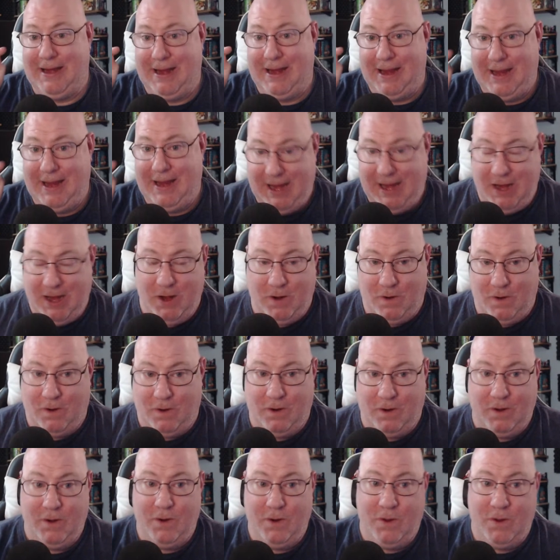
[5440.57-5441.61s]
hear
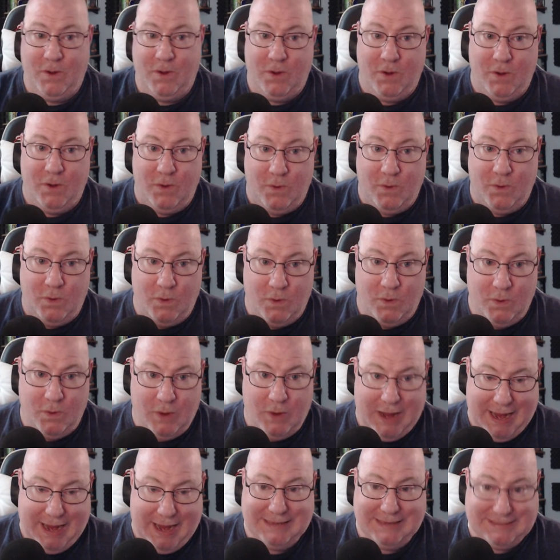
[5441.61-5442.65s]

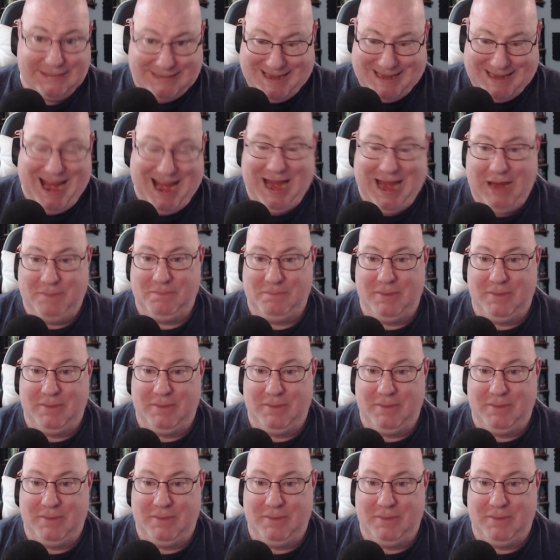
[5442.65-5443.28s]
his name